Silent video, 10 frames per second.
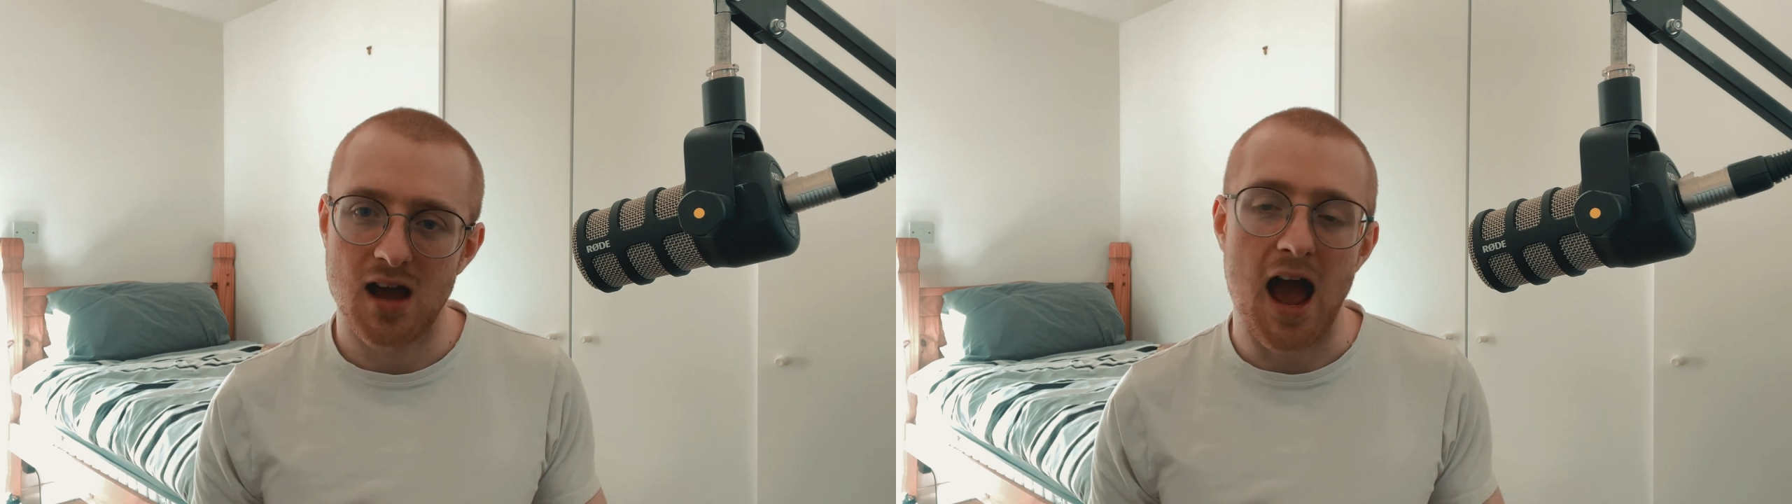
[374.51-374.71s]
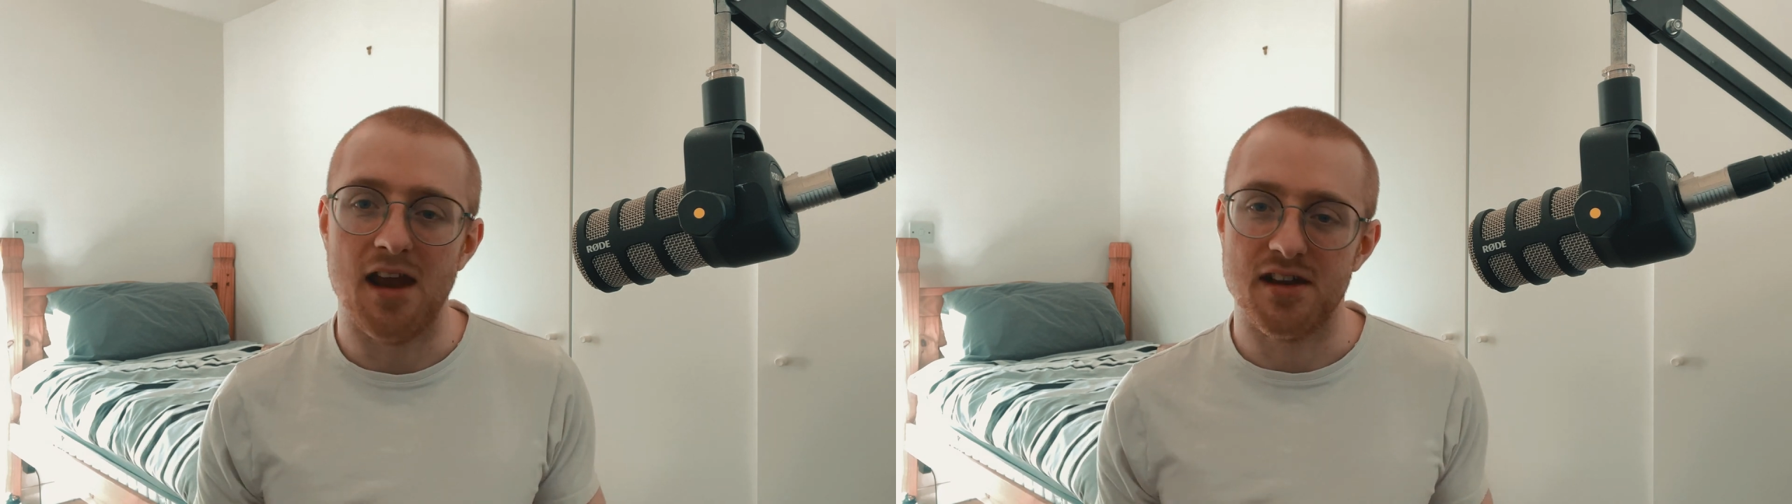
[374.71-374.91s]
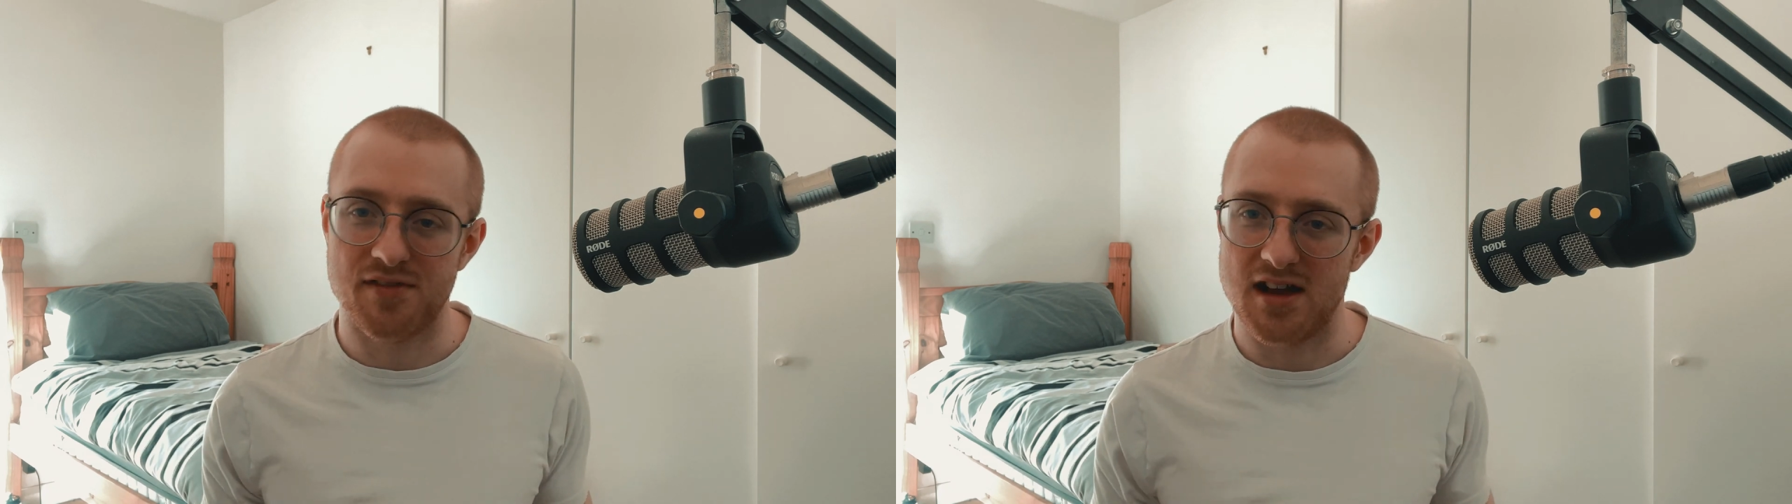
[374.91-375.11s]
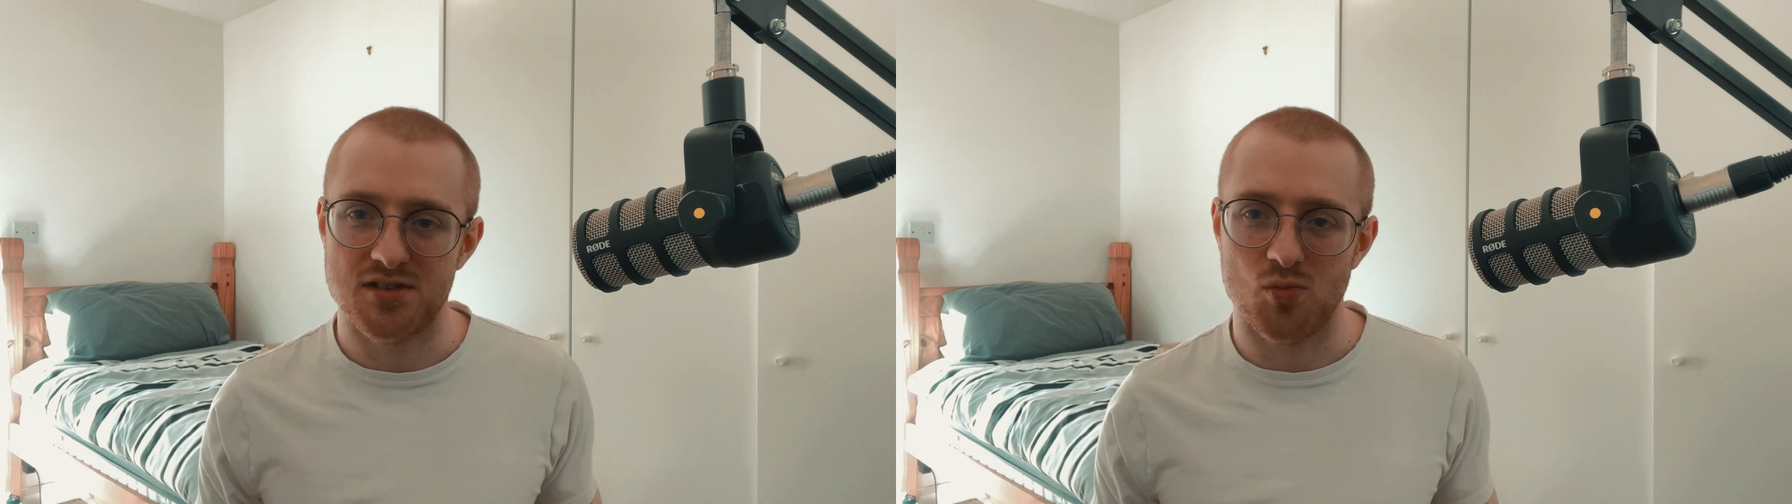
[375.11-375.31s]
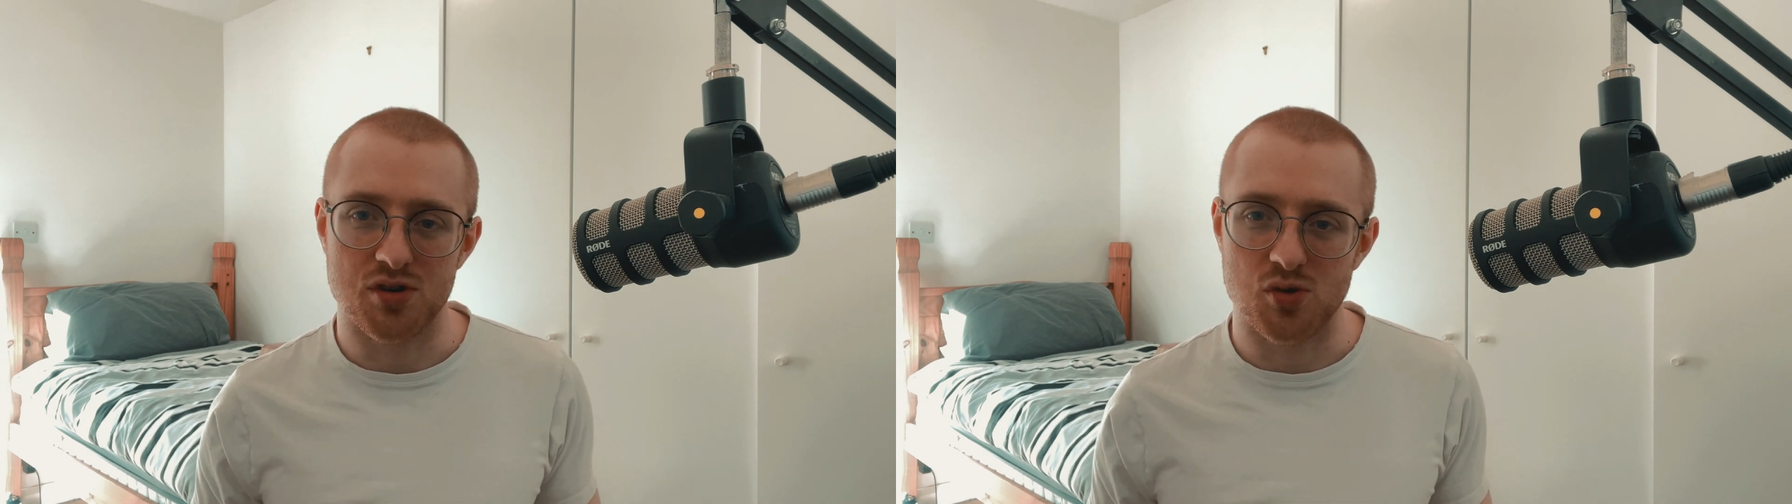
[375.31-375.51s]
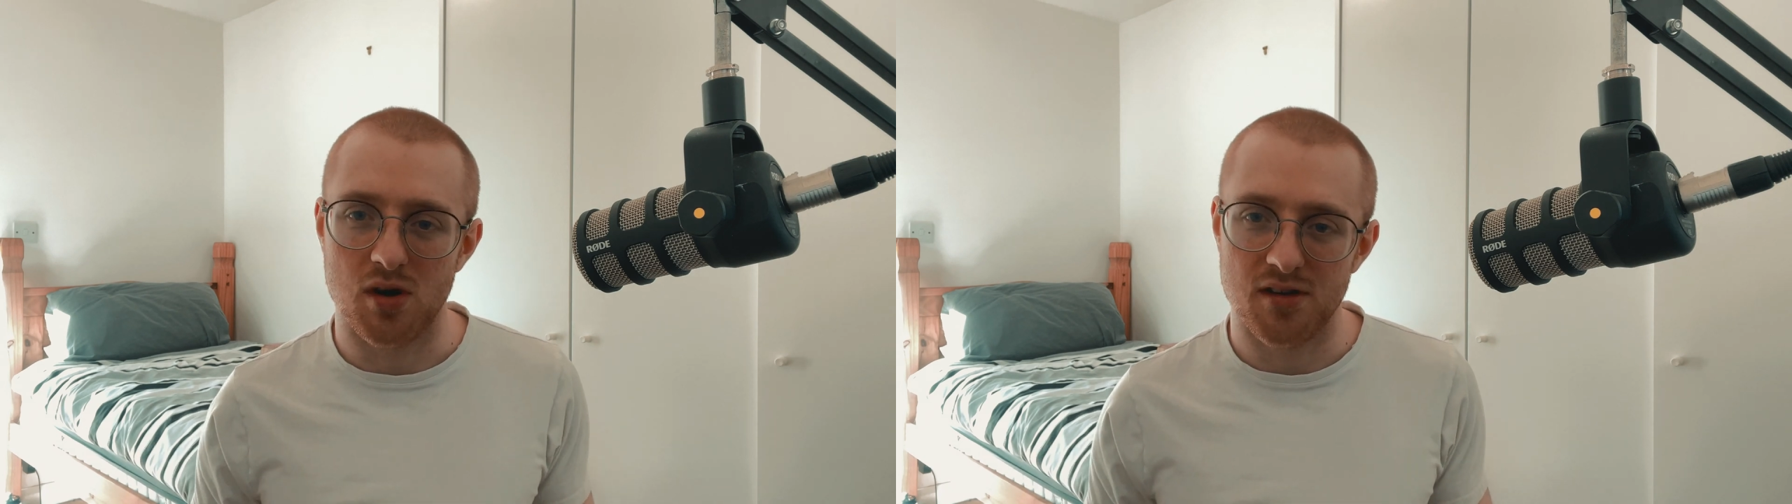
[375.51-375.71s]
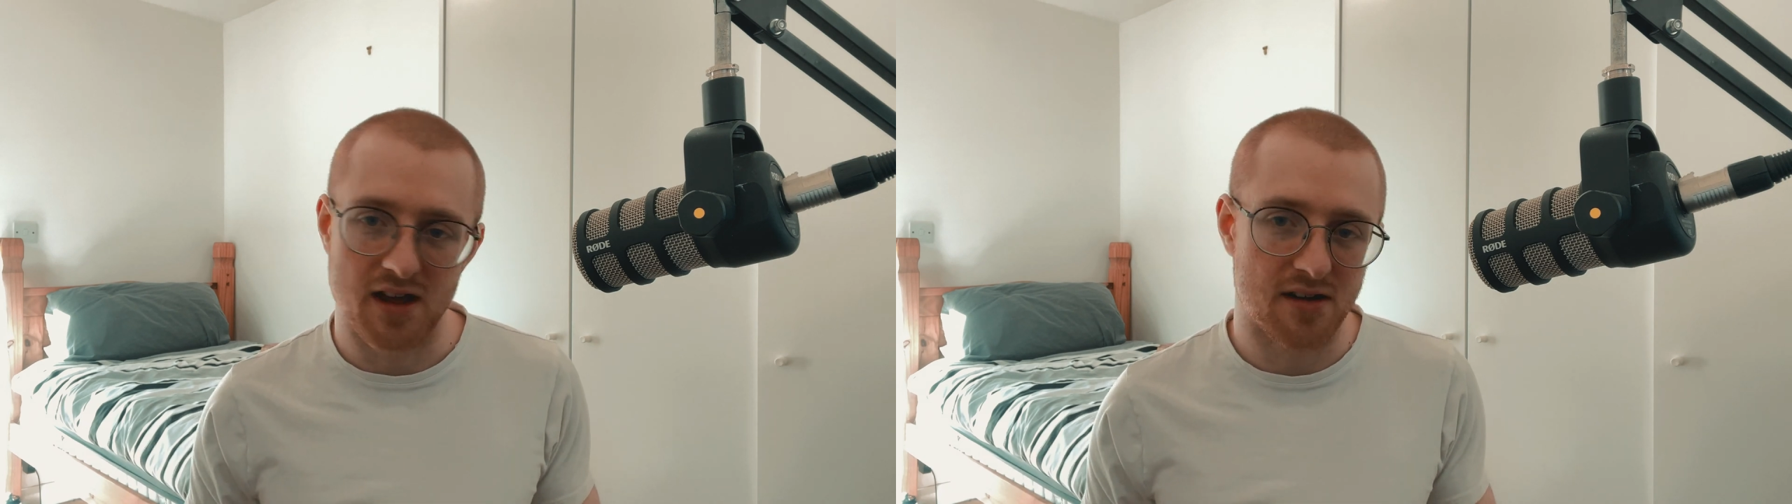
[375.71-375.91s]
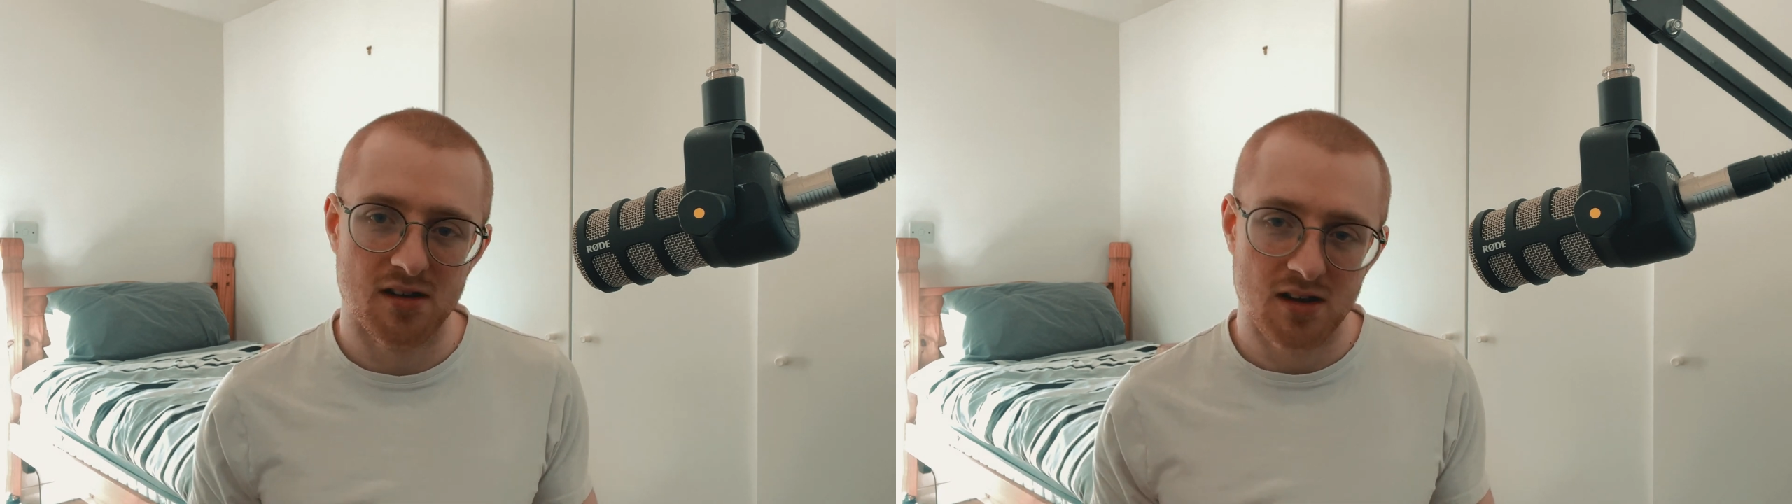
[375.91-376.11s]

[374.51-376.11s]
and if that's what you want, then